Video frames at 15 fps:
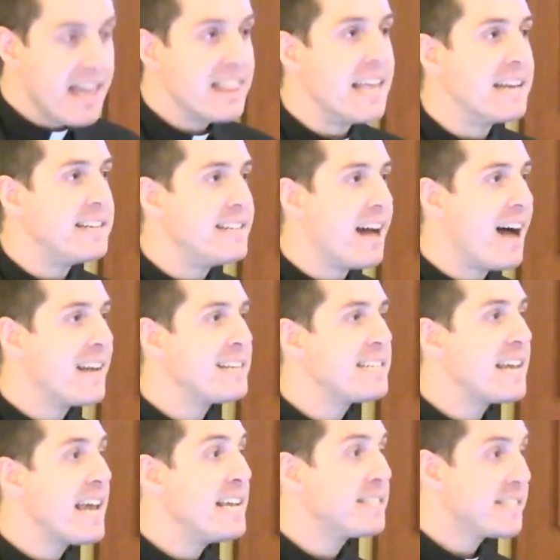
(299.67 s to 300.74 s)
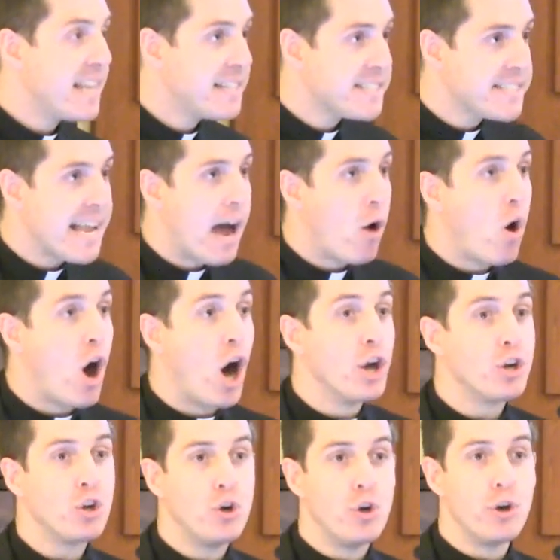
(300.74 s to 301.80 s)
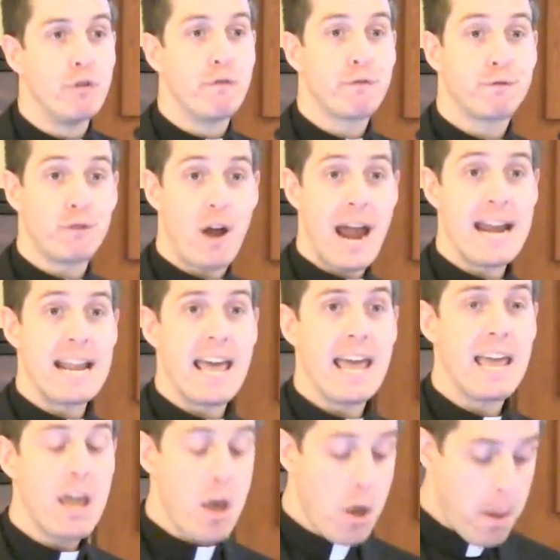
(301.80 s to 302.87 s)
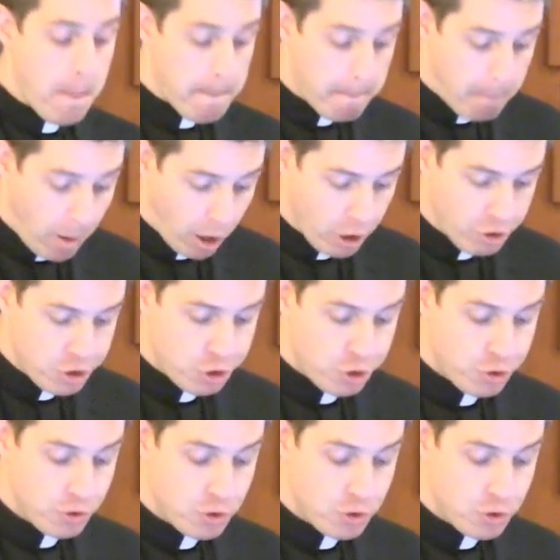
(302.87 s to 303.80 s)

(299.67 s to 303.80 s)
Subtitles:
that Dante sets out on Good Friday, March